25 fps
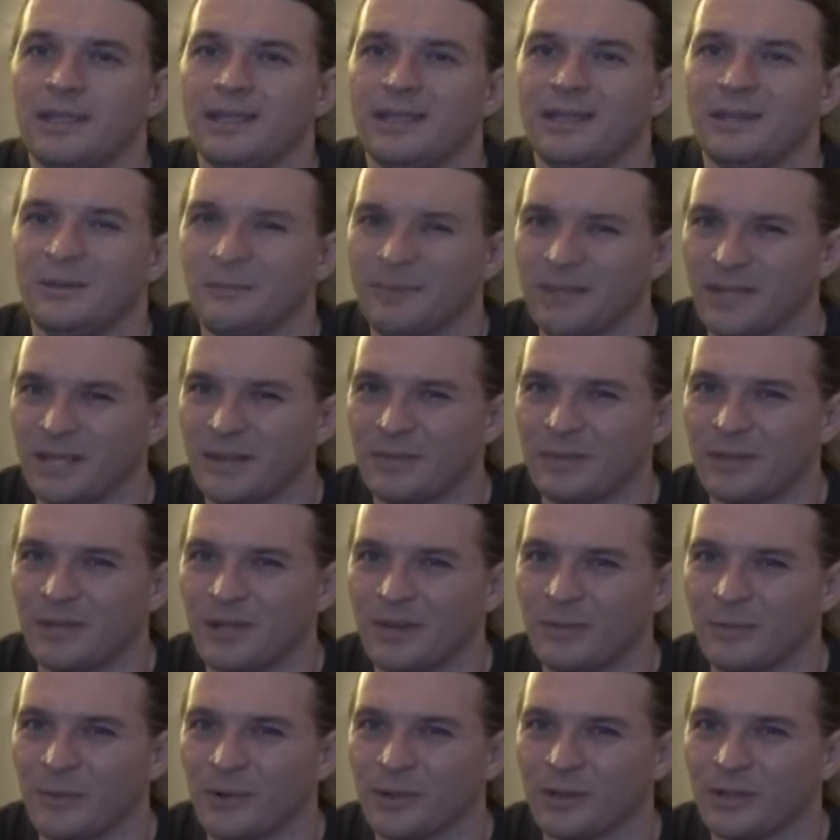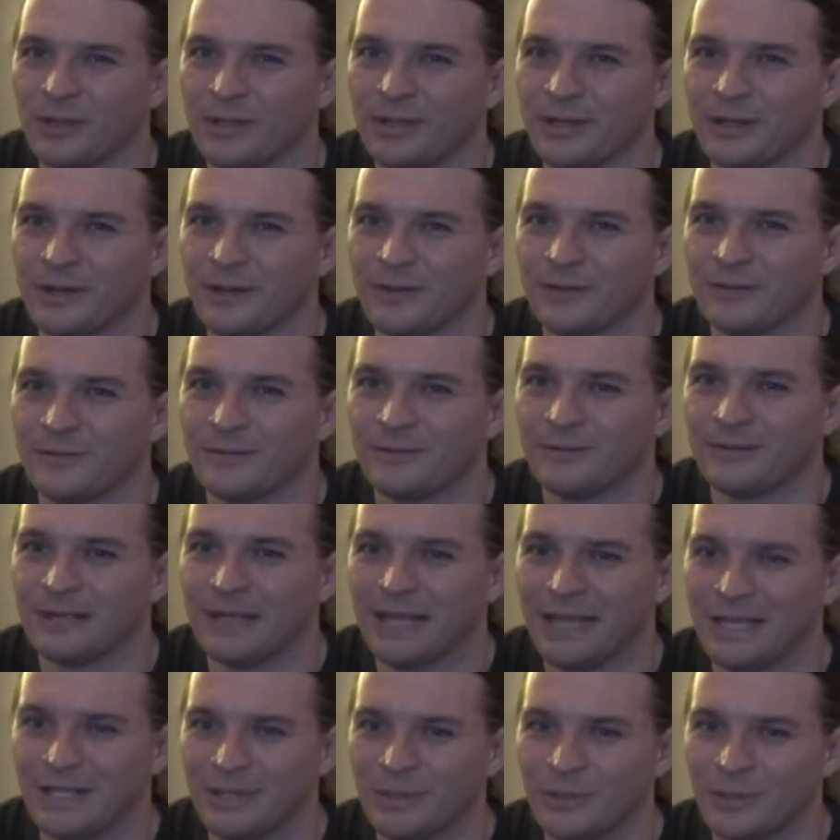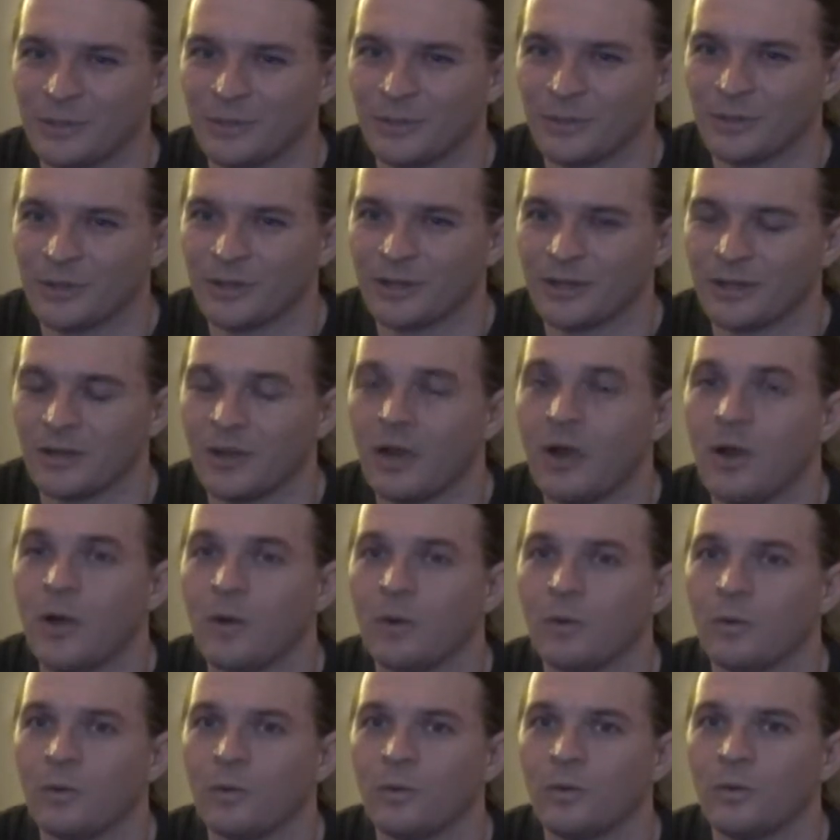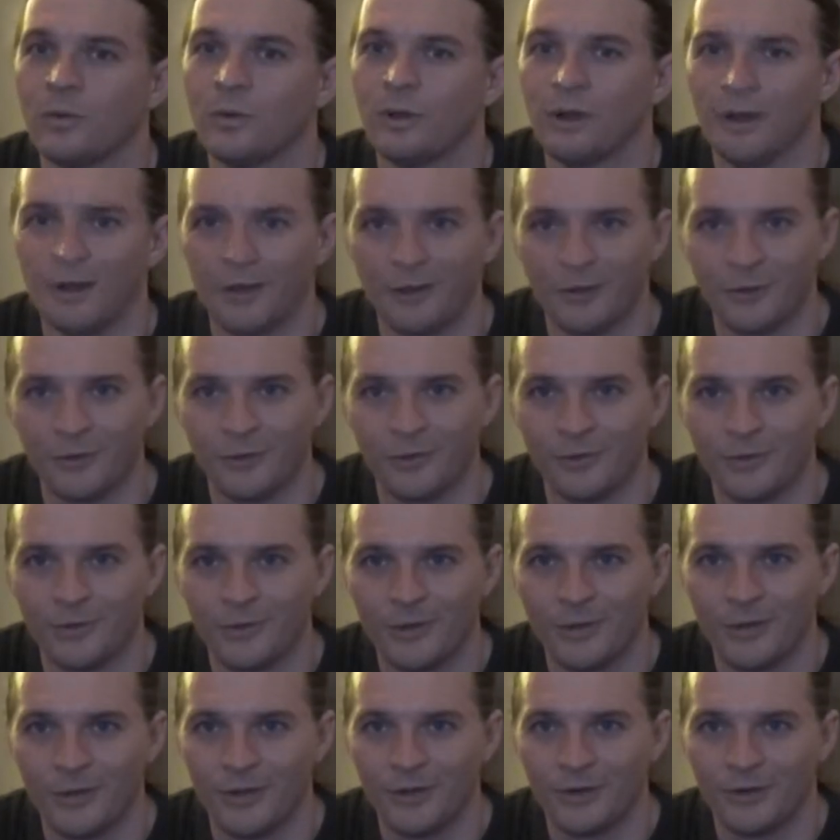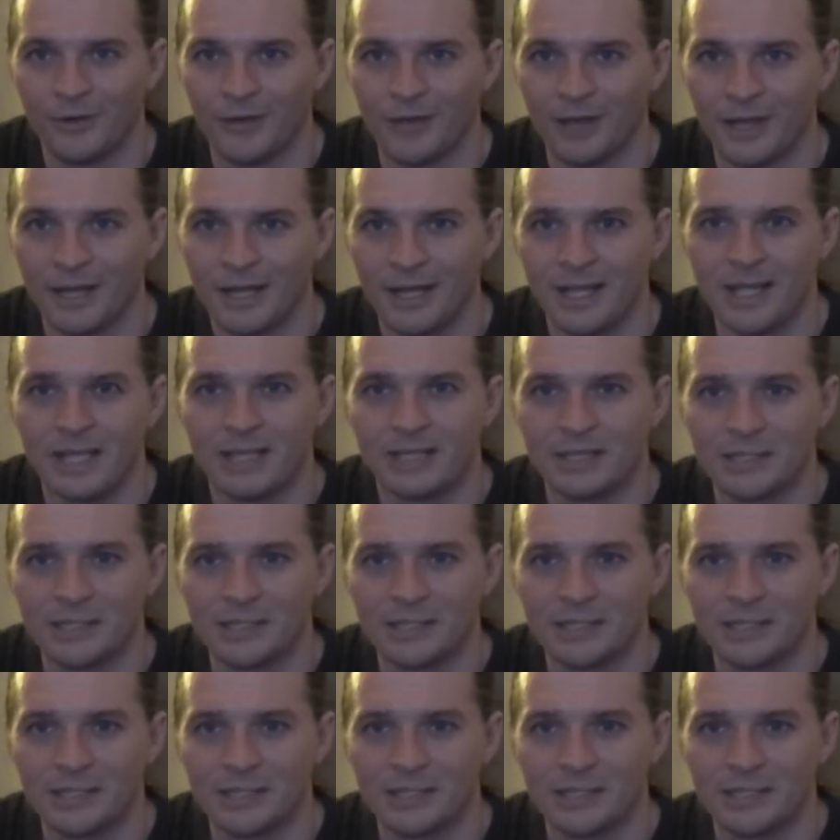it'll become a lot more clear, and you can work and go, oh, right?